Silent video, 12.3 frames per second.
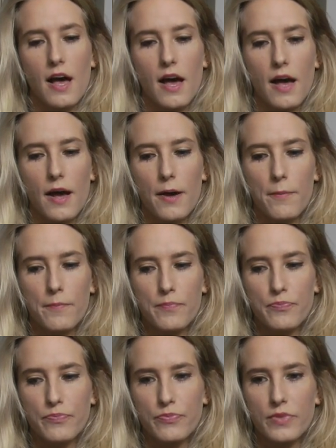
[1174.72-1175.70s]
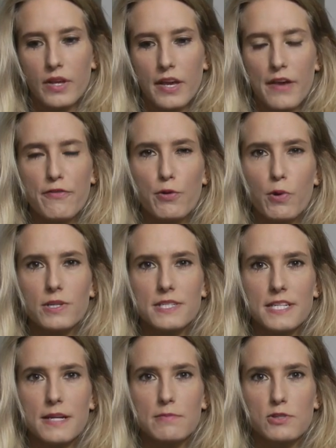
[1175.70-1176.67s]
If you want
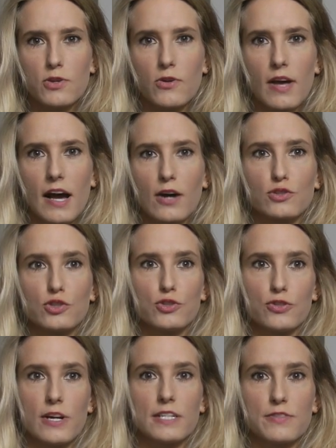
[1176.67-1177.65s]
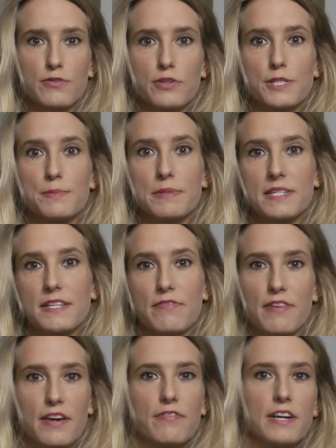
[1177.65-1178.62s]
tips on how to dress for a
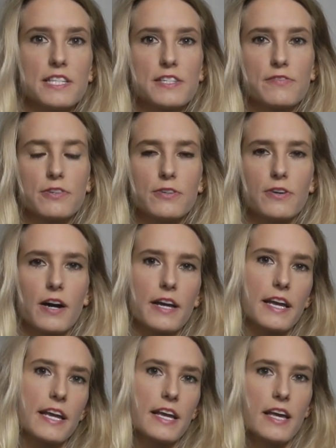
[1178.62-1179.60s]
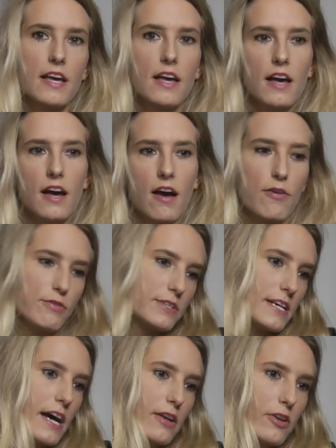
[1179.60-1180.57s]
specific festival, i.e. For
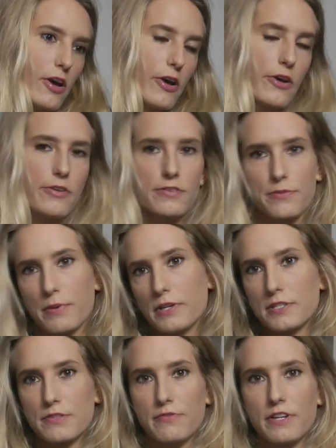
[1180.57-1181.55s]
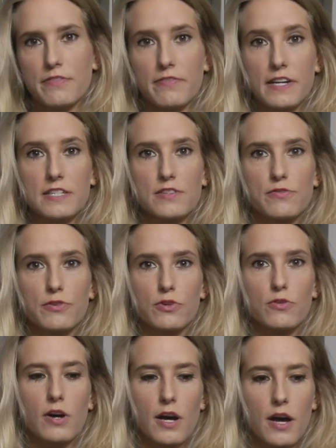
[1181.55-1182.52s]
download as opposed to V
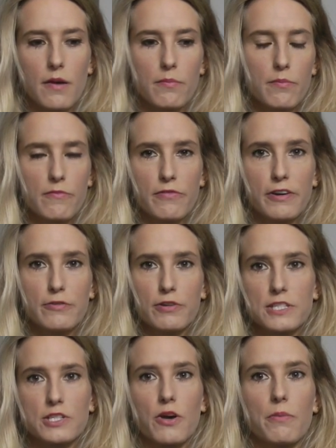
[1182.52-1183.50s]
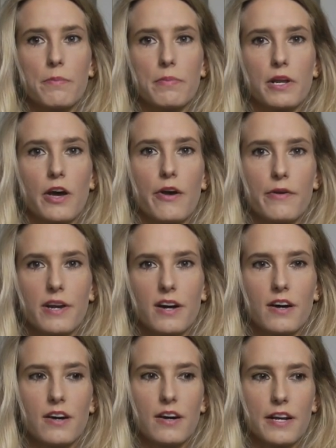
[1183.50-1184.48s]
Festival, feel free to comment below and
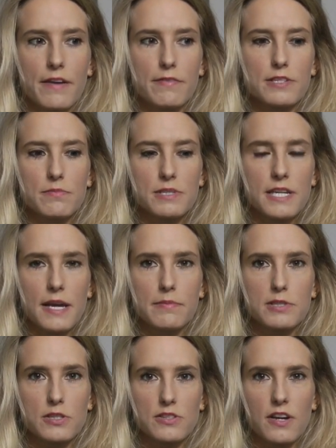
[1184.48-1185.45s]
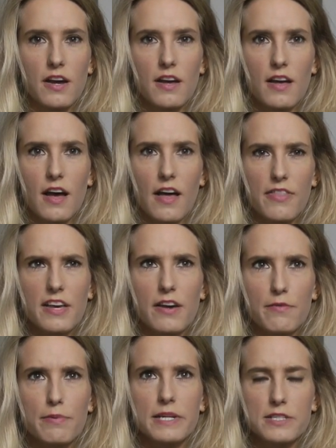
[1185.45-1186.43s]
I'll give you some tips, because I think
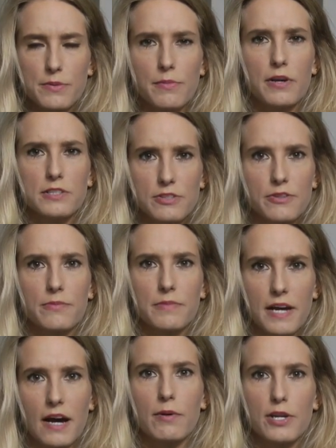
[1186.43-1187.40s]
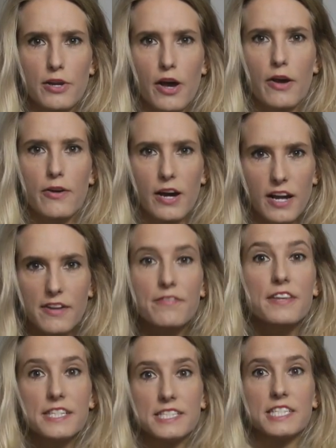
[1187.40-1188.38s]
I've been to most of them now and know kind
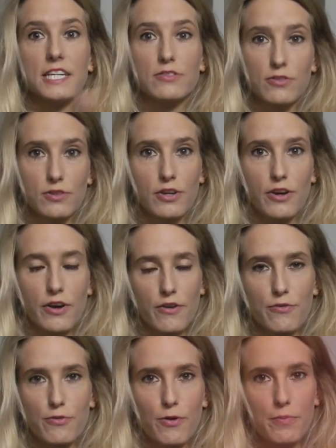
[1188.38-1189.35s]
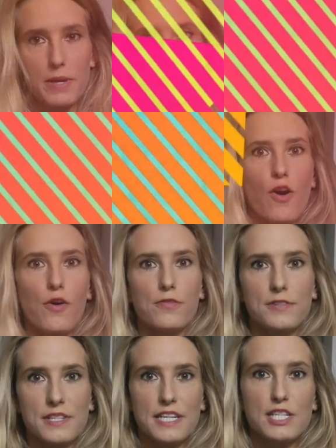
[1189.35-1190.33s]
of the general look of what people wear.
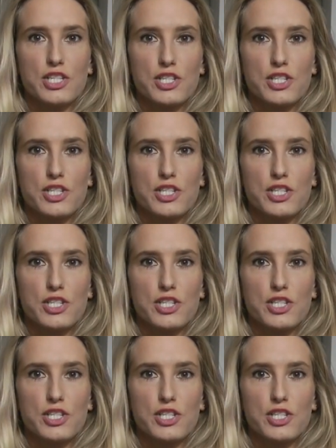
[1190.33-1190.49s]
Obviously,